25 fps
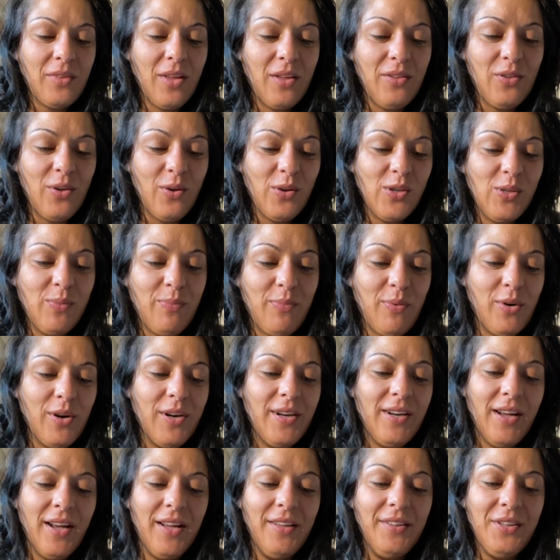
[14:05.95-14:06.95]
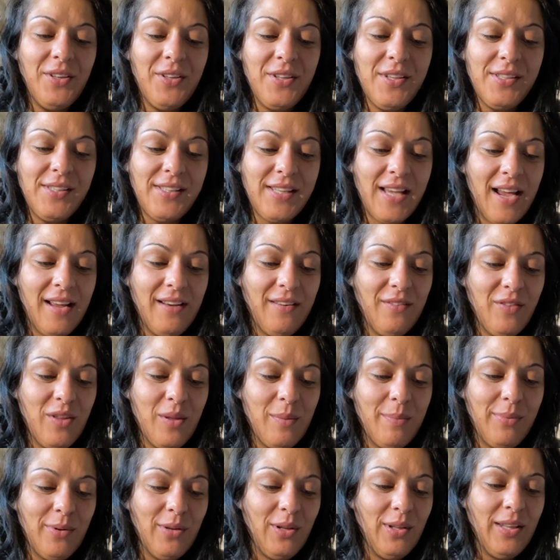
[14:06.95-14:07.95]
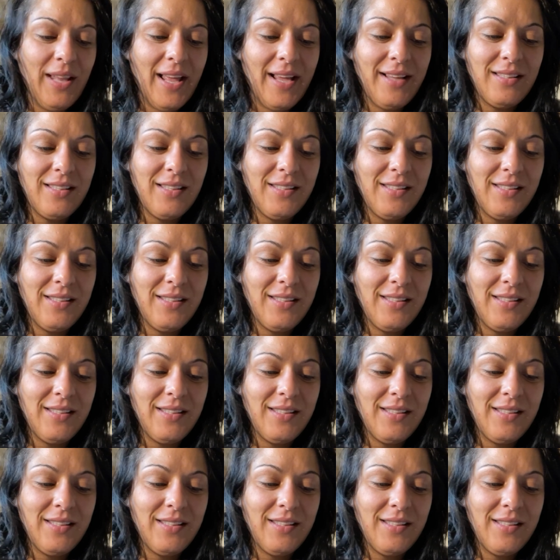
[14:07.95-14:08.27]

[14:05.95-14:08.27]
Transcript: Those born under the sign of the bull like